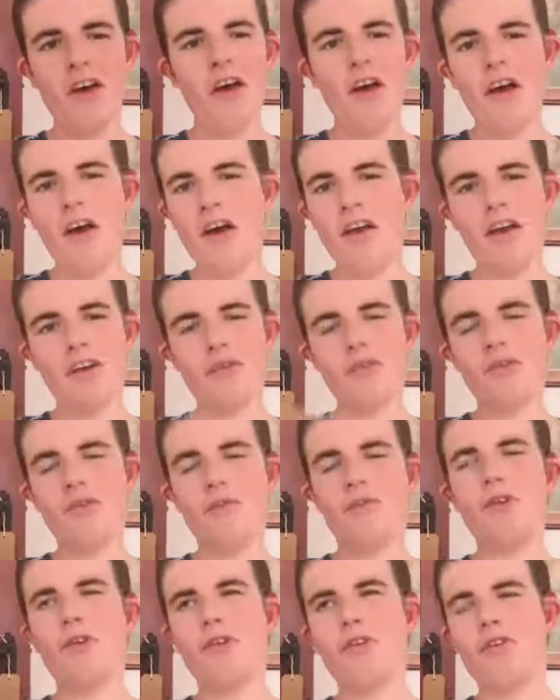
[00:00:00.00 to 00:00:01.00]
And as
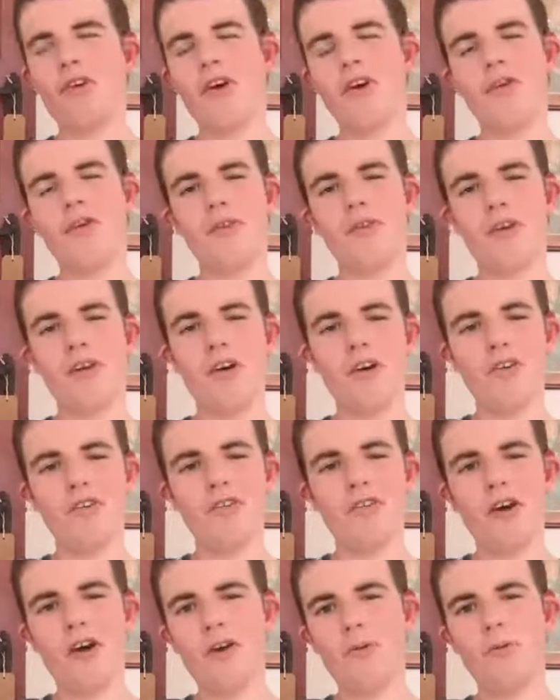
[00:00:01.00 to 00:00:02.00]
we've looked at over the
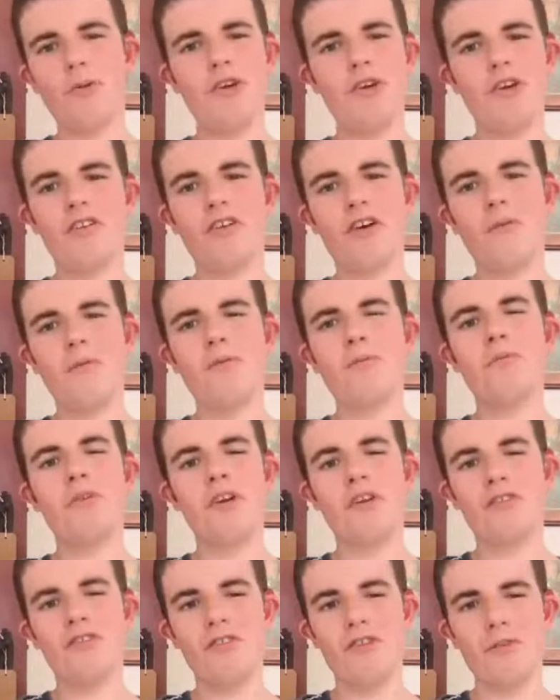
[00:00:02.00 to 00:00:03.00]
last 9 weeks, there have been
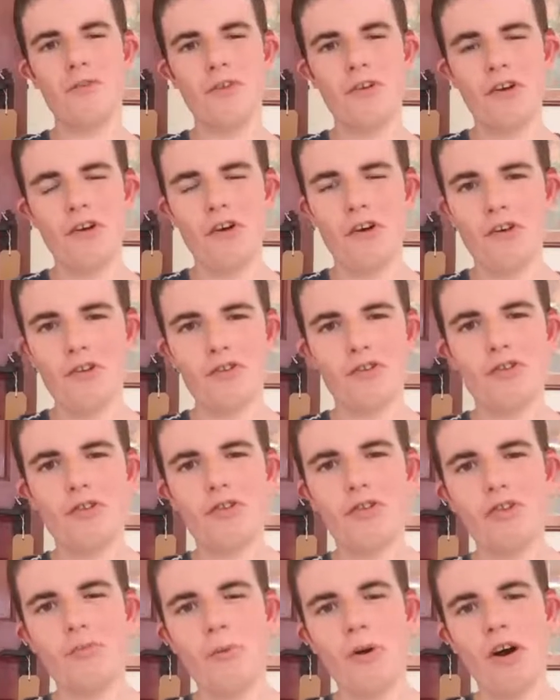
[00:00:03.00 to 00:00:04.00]
plenty of those to
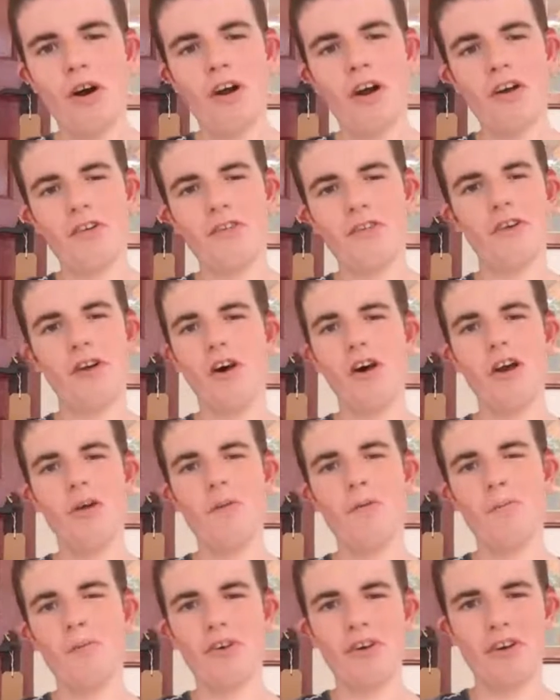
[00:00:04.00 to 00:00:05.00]
occupy our
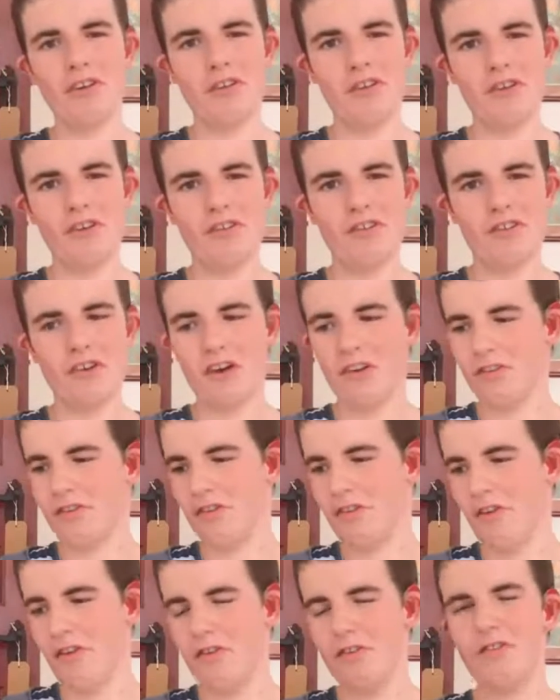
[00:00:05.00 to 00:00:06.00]
time and begin the
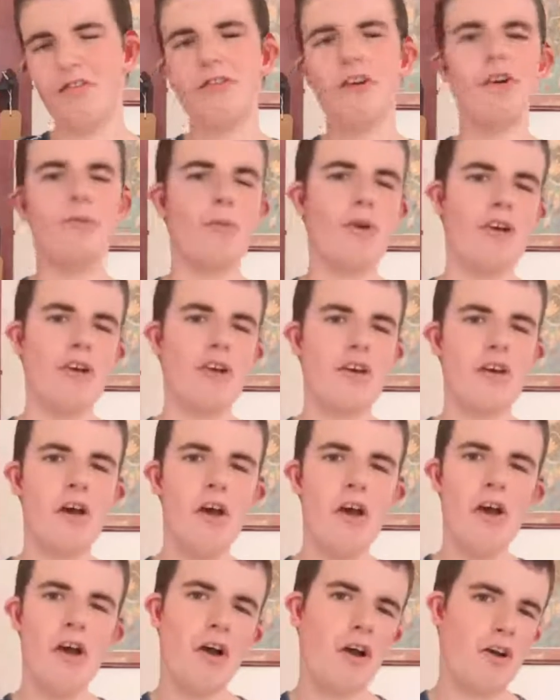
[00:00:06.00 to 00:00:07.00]
discussion. There are so many
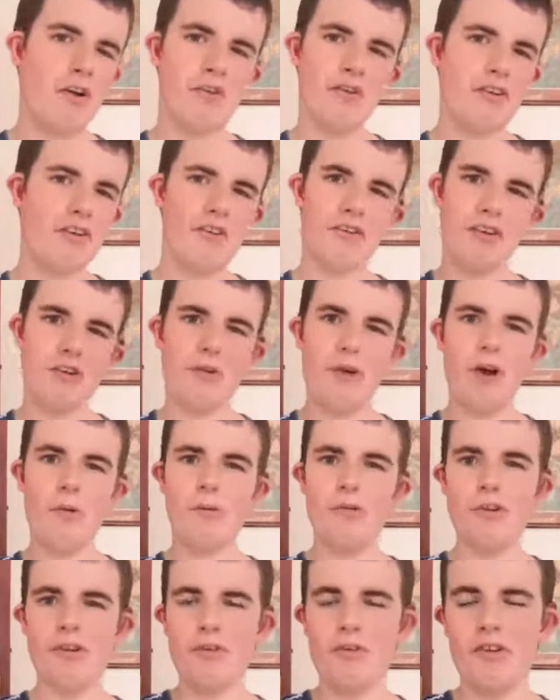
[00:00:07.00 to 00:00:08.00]
things that have
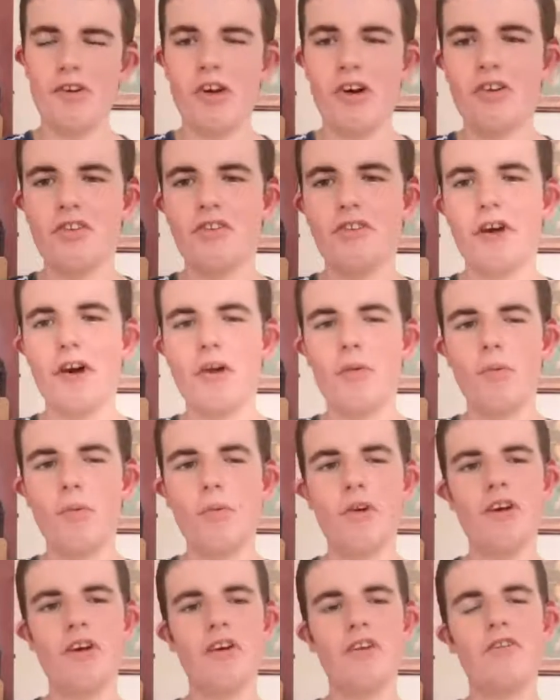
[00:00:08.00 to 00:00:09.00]
happened over the last 9
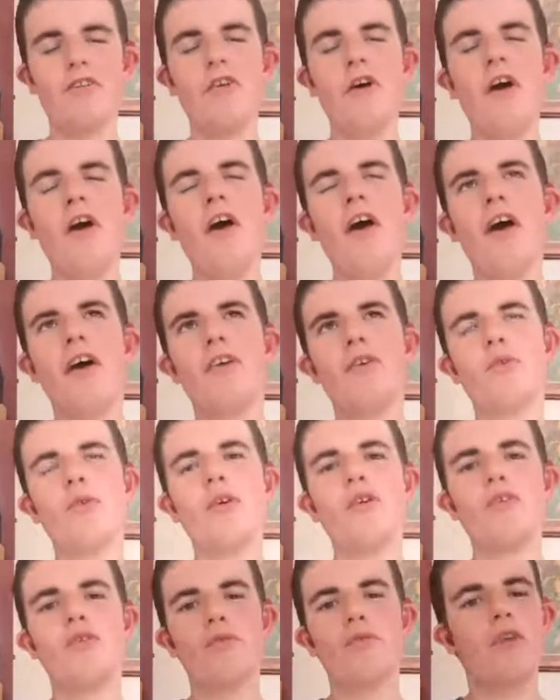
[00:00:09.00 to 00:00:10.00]
weeks. And as
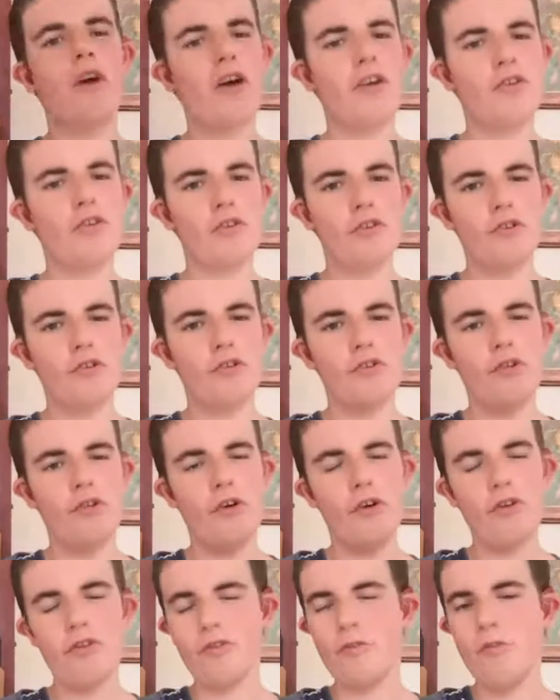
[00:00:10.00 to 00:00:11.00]
well as reflecting on
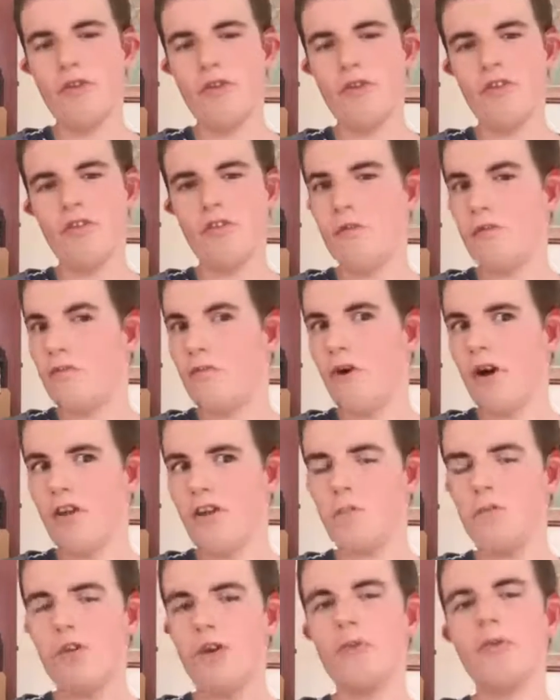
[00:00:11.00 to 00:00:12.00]
those events that have defined the
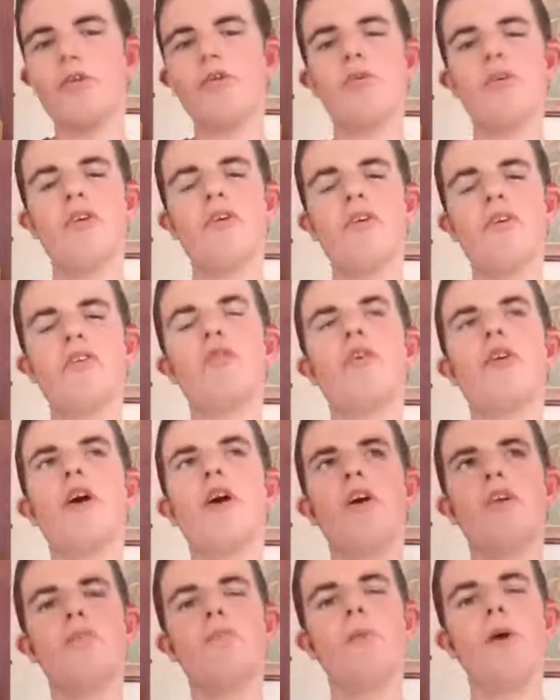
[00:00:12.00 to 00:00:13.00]
previous week since we
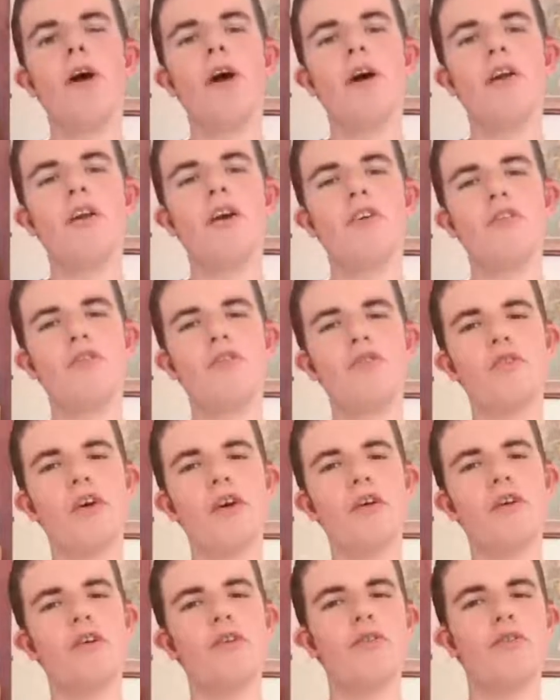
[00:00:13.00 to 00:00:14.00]
last met, I like to try
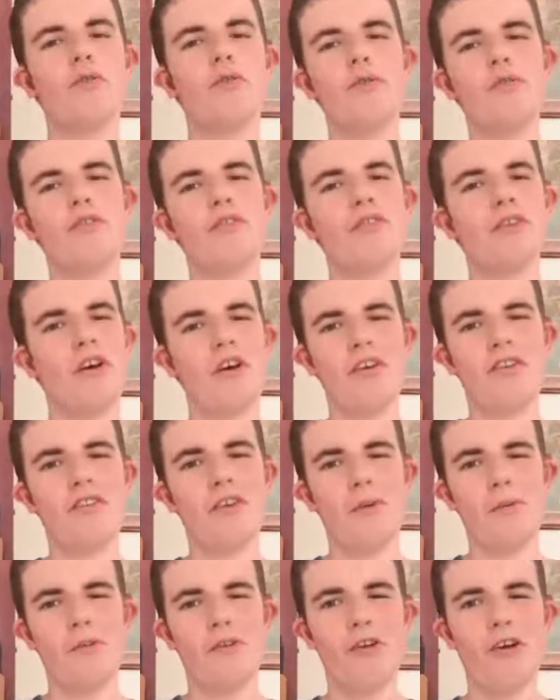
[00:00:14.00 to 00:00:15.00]
and look towards the next
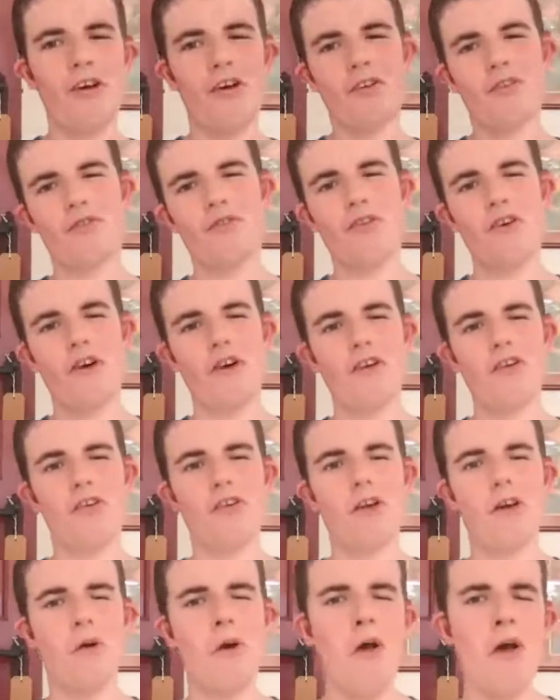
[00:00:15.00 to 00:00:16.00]
7 days, try
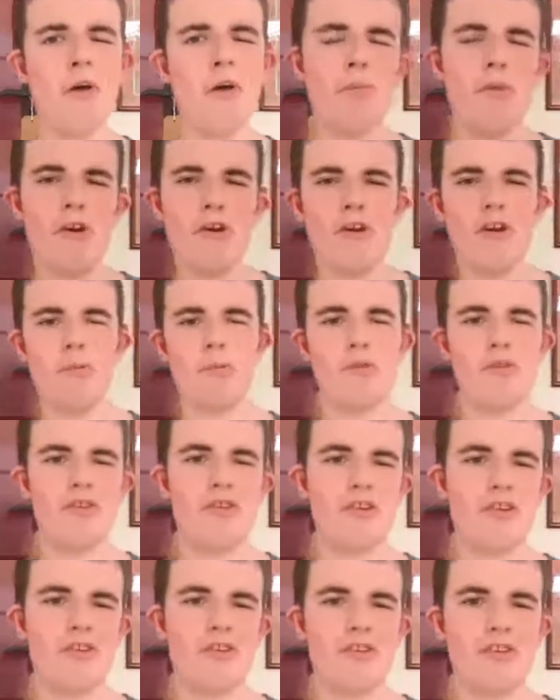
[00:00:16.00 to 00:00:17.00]
and, make a
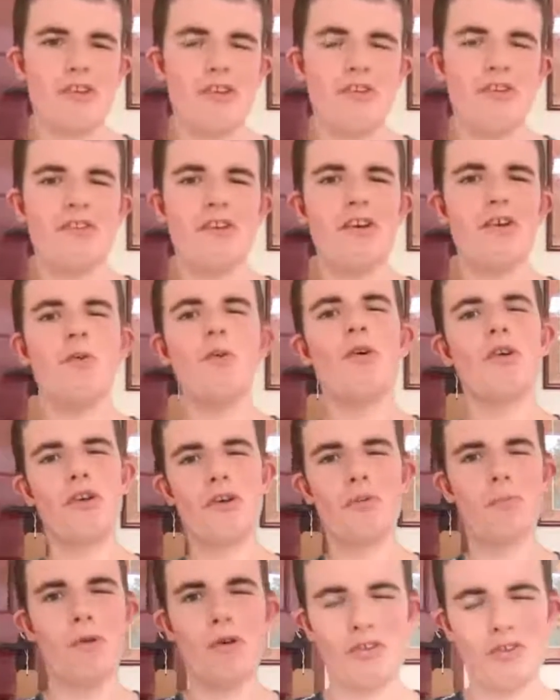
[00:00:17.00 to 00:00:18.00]
prediction and see what
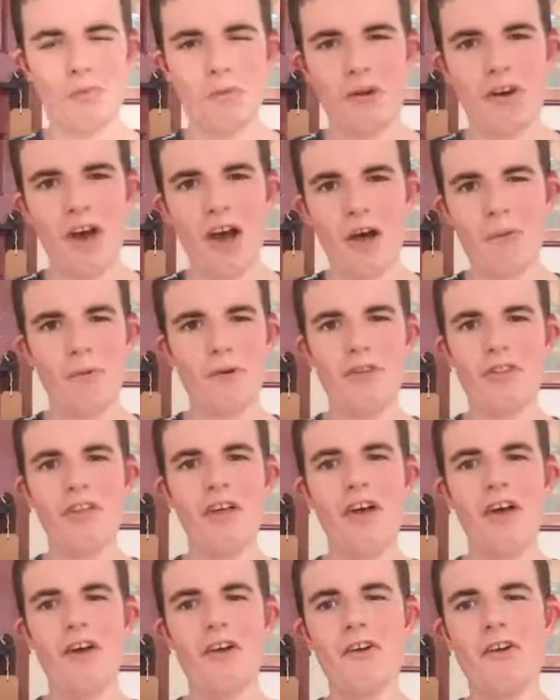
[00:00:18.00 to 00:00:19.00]
could possibly happen
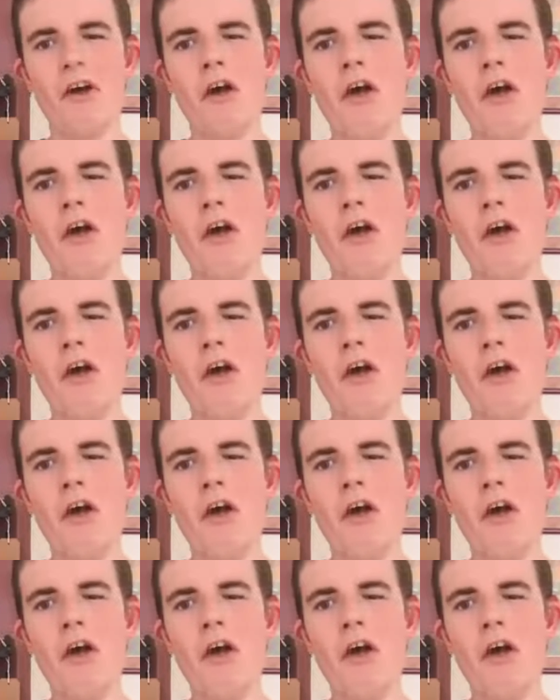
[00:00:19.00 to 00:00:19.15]
then.